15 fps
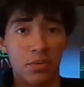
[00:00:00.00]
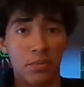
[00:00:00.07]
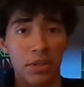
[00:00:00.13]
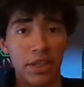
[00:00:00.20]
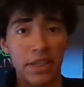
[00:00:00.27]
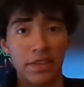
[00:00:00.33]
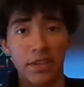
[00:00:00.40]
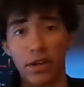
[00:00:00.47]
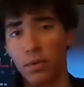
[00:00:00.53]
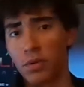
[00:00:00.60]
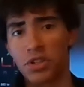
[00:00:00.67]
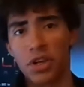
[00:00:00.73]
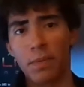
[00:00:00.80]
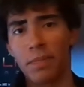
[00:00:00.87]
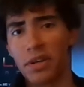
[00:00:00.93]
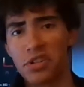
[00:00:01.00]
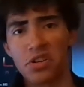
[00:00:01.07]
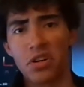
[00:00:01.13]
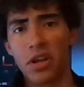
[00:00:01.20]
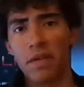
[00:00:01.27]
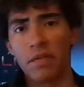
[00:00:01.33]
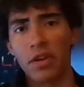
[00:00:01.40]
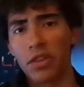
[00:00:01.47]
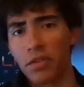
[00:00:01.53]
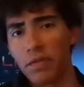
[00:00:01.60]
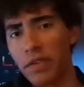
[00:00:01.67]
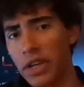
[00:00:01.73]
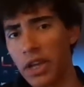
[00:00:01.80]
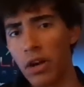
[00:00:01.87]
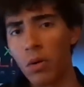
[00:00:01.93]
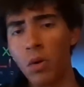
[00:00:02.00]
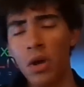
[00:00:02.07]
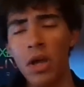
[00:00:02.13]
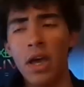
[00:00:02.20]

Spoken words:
Elite there, which I mentioned in every other video.